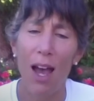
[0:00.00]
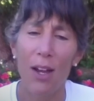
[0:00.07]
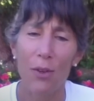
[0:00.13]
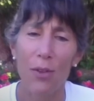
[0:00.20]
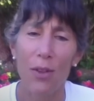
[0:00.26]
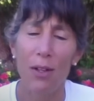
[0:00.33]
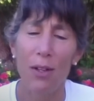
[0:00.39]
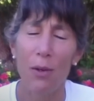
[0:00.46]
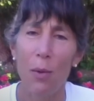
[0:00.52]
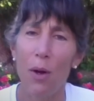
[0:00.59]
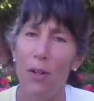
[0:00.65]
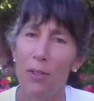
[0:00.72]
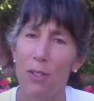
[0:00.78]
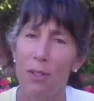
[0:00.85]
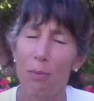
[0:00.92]
higher than it
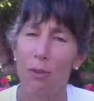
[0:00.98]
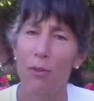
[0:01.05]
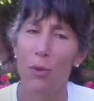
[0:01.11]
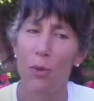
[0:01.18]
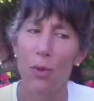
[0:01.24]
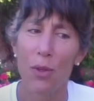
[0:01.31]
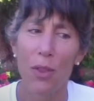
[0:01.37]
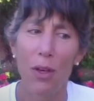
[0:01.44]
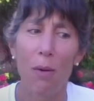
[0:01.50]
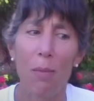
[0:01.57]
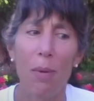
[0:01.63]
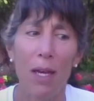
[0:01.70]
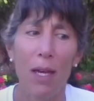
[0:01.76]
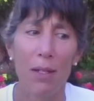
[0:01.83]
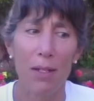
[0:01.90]
was before
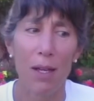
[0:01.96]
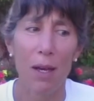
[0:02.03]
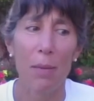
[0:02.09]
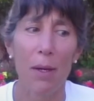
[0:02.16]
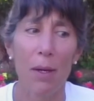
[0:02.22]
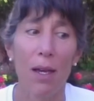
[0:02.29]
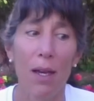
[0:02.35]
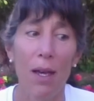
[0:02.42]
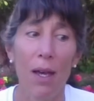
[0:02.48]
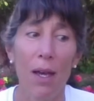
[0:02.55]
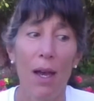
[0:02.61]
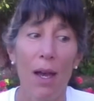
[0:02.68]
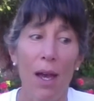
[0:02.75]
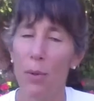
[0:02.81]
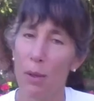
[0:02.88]
the pandemic.
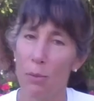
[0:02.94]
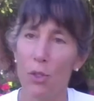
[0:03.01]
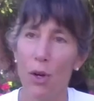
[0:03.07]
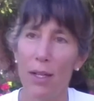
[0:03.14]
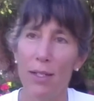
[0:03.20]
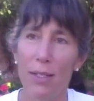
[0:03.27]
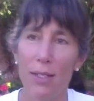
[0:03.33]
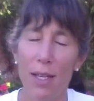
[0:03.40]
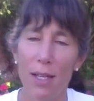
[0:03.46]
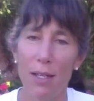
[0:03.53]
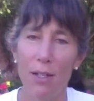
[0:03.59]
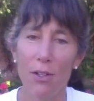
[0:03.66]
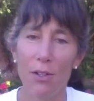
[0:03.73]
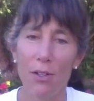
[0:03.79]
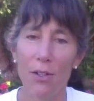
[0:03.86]
But what I'm trying to
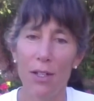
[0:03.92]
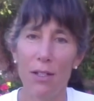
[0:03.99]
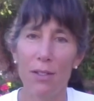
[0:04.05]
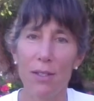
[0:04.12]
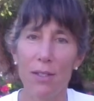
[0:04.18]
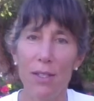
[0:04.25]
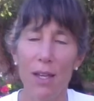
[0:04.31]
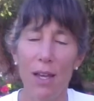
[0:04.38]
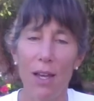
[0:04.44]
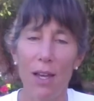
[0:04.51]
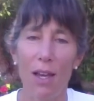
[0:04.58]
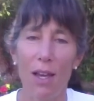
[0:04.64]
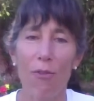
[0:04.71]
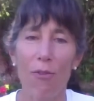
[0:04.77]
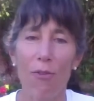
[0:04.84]
say here is
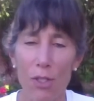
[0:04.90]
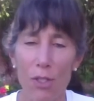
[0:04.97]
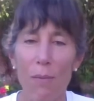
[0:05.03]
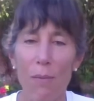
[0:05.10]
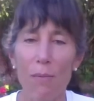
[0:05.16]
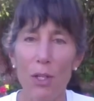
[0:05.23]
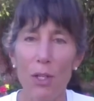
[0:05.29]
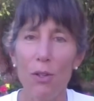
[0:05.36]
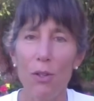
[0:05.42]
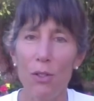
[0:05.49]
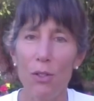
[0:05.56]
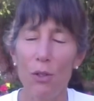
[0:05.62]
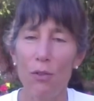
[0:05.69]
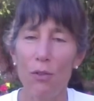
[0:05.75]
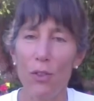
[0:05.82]
if there's something you
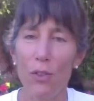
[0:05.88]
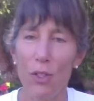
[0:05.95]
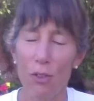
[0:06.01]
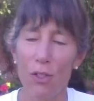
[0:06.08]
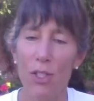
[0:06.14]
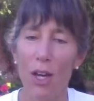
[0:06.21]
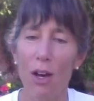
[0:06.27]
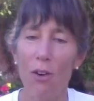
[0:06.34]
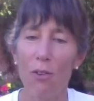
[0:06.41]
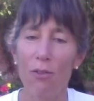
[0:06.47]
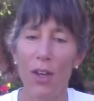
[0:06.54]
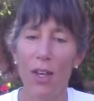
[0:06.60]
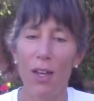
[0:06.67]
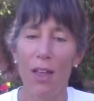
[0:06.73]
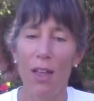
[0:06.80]
can do for yourself
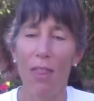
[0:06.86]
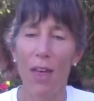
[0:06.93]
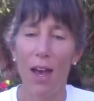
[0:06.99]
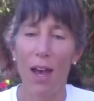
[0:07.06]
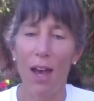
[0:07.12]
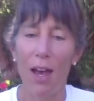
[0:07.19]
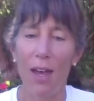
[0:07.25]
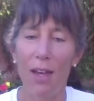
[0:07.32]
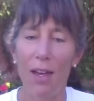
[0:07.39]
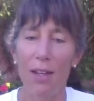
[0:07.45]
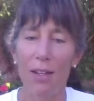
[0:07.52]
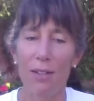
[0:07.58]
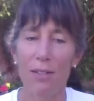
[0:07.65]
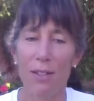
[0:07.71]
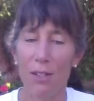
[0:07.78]
that
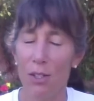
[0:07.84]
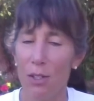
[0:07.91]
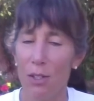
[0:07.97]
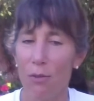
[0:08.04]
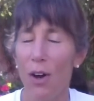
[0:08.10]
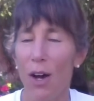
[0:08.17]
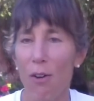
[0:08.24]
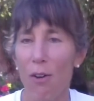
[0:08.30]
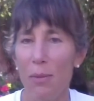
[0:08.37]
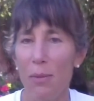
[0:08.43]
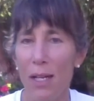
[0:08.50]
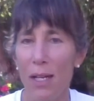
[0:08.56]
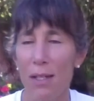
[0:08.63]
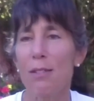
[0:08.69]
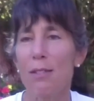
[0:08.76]
doesn't involve
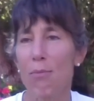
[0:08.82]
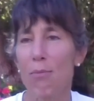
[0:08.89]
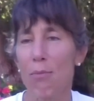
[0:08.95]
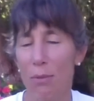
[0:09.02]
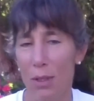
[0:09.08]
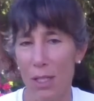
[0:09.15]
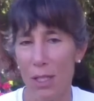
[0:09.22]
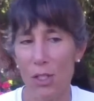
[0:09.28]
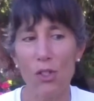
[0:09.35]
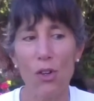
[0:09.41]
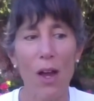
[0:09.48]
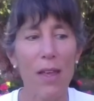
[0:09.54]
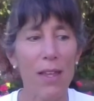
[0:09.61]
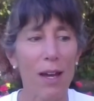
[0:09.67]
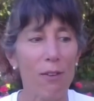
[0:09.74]
meds, let's
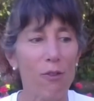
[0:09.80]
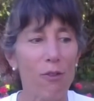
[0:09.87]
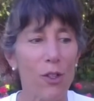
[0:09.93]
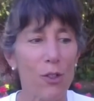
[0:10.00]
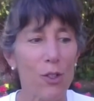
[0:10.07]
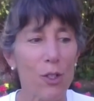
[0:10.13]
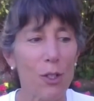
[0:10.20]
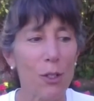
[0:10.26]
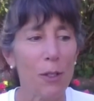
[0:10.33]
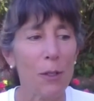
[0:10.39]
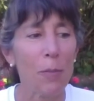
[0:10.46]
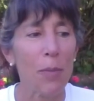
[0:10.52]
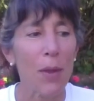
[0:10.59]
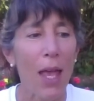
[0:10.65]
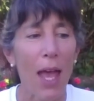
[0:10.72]
try that first.
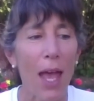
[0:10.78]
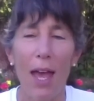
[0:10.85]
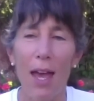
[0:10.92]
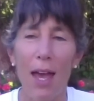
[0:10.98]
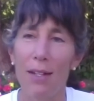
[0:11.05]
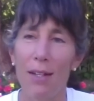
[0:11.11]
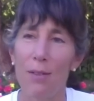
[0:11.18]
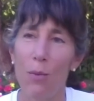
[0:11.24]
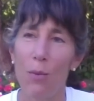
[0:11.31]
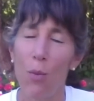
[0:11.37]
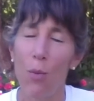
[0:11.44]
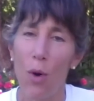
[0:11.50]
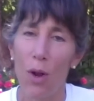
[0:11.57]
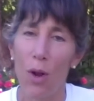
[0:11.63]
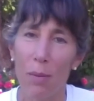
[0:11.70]
And
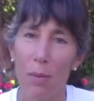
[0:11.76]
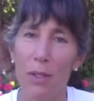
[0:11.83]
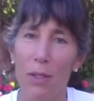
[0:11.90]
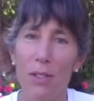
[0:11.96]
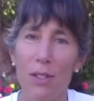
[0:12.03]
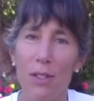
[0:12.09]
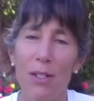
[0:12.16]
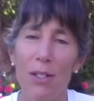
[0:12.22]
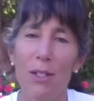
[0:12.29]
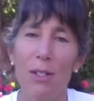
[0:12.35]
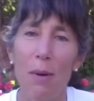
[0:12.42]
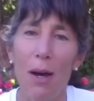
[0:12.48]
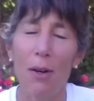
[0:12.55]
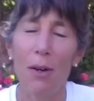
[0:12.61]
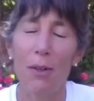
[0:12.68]
what I'm going to talk
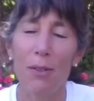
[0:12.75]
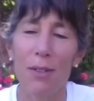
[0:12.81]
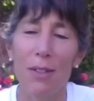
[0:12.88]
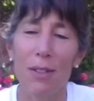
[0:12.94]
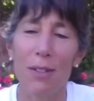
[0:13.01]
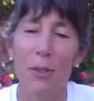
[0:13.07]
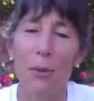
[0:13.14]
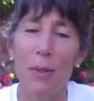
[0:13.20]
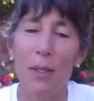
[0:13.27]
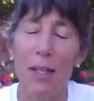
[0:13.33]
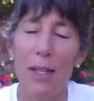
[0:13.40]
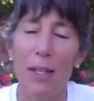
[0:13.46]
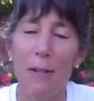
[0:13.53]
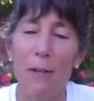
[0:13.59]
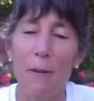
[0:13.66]
to you about a little
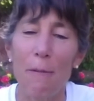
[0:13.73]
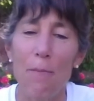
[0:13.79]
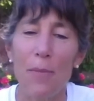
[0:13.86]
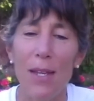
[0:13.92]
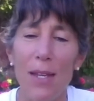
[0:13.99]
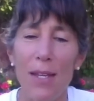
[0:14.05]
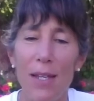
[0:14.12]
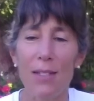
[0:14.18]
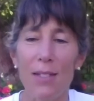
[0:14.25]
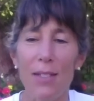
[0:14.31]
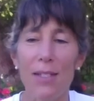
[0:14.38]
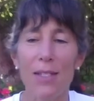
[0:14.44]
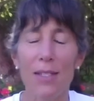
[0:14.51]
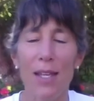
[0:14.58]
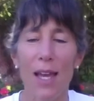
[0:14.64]
bit later
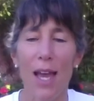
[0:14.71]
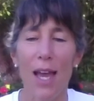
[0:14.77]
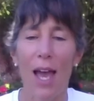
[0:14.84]
is